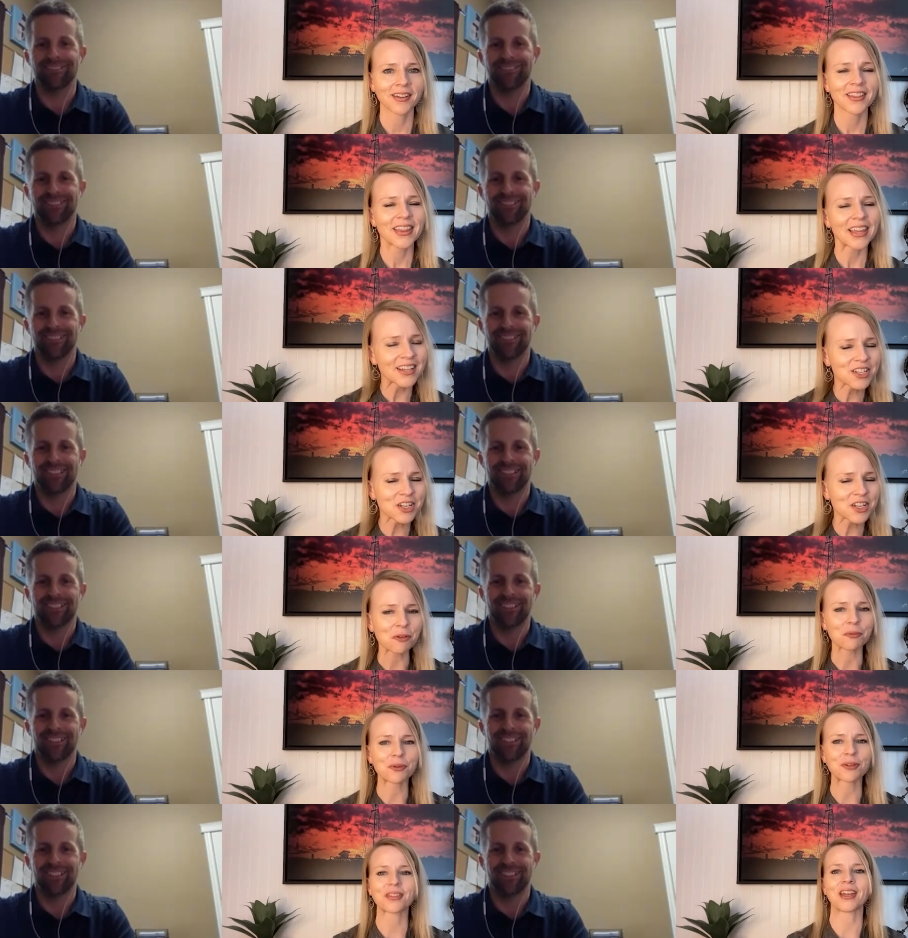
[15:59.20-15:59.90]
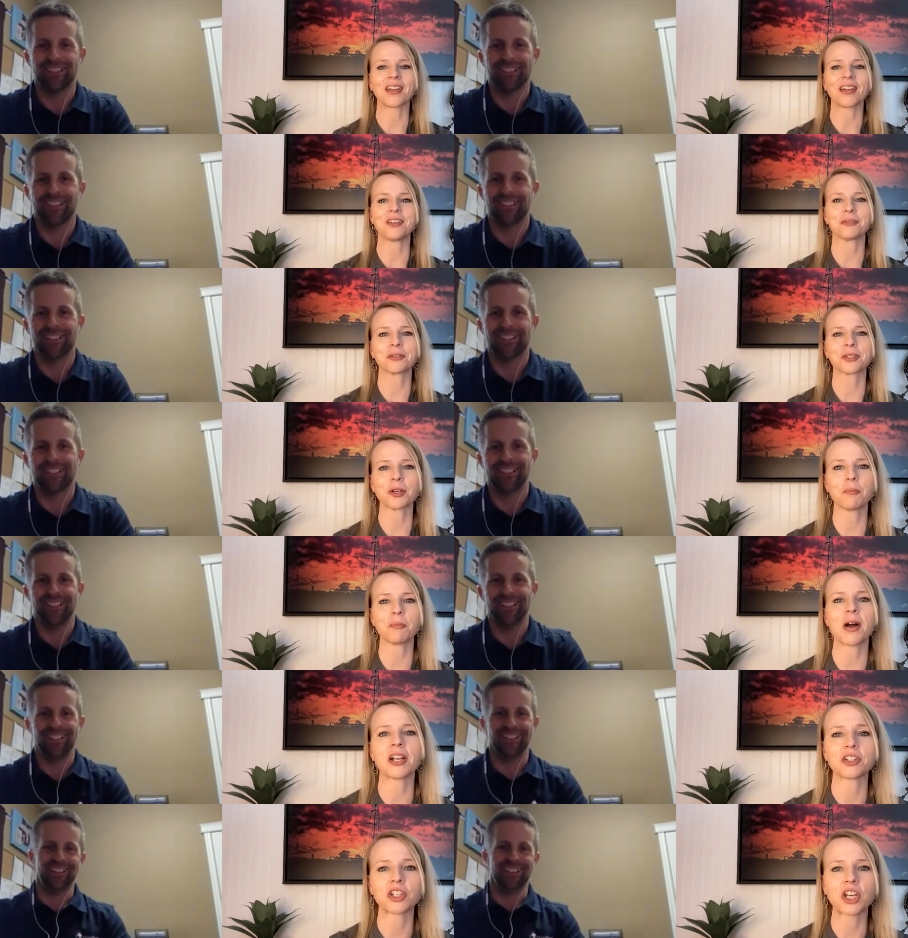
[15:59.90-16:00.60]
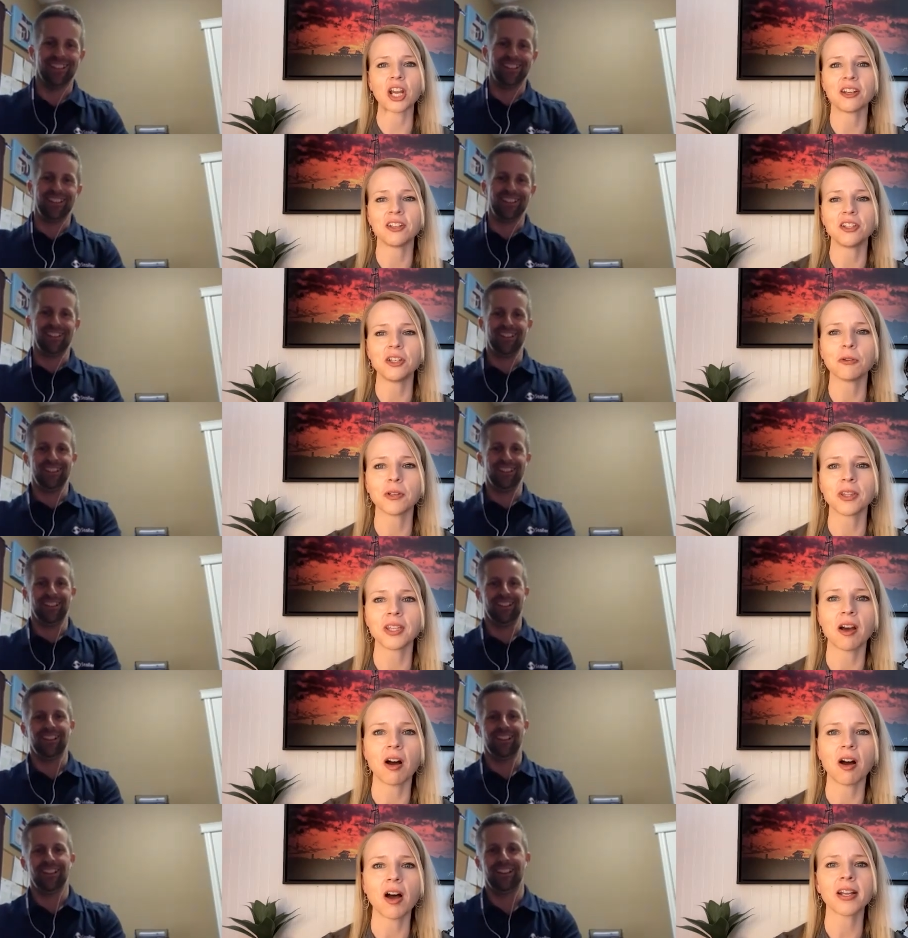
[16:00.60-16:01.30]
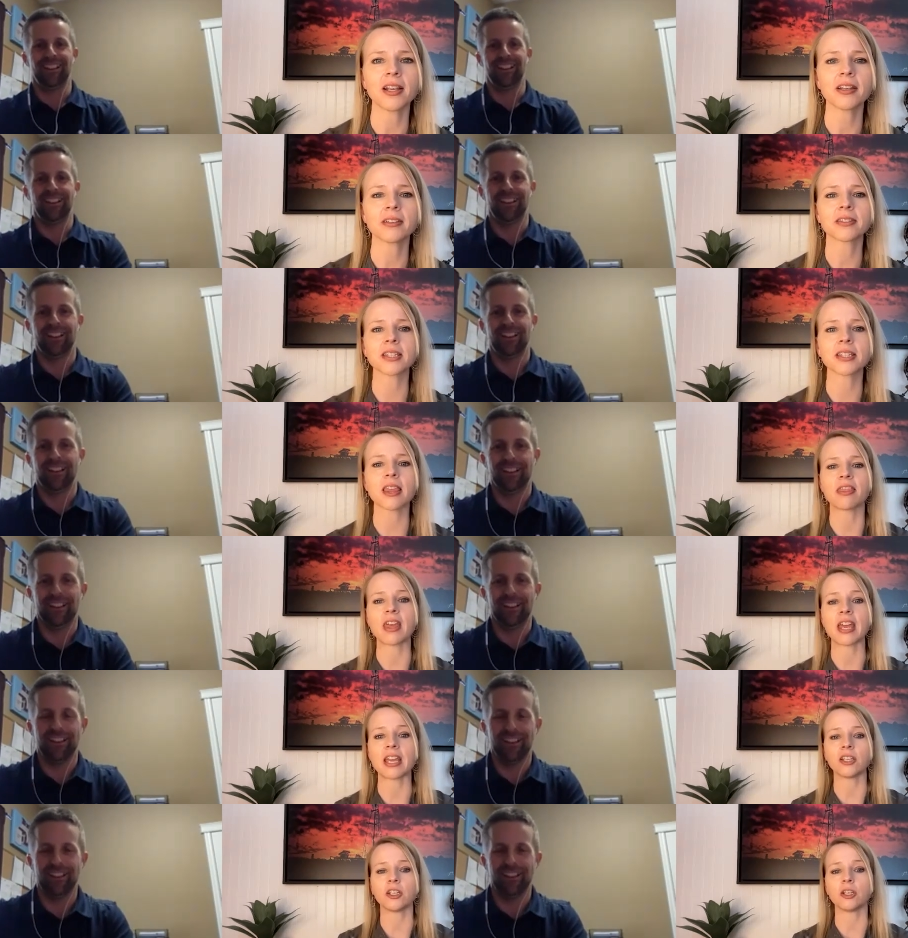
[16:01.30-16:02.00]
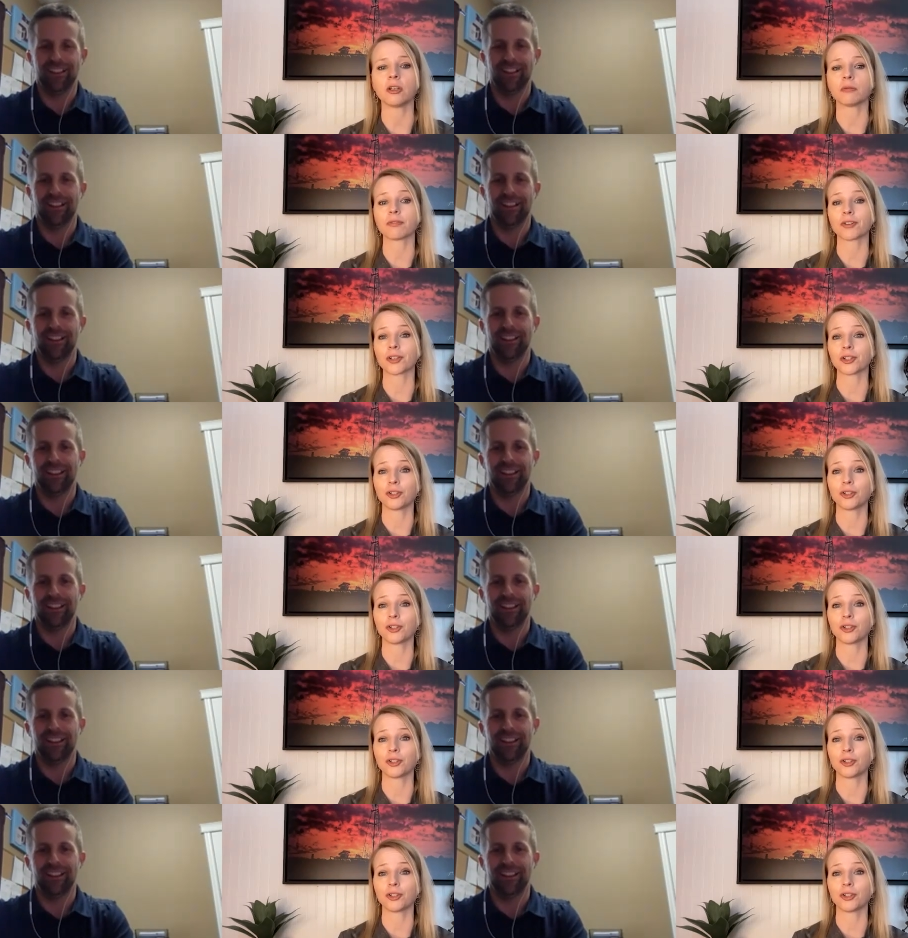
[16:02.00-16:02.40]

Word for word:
Speaker 1: Thank you so much, and you in the audience, thank you for